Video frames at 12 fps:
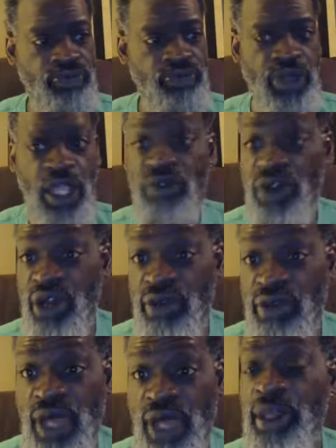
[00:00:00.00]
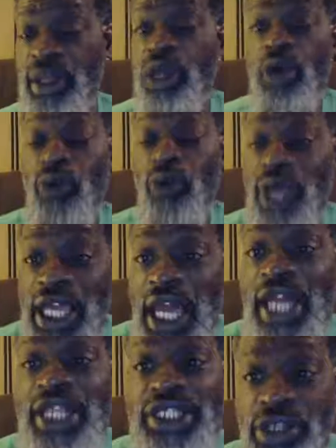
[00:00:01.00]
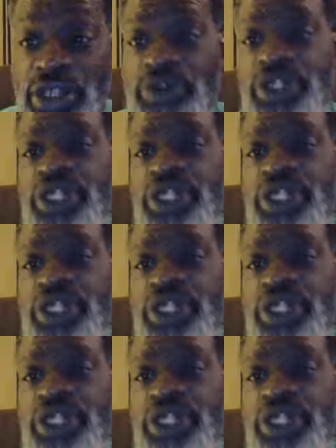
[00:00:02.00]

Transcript: We don't even, I mean, we got it so good.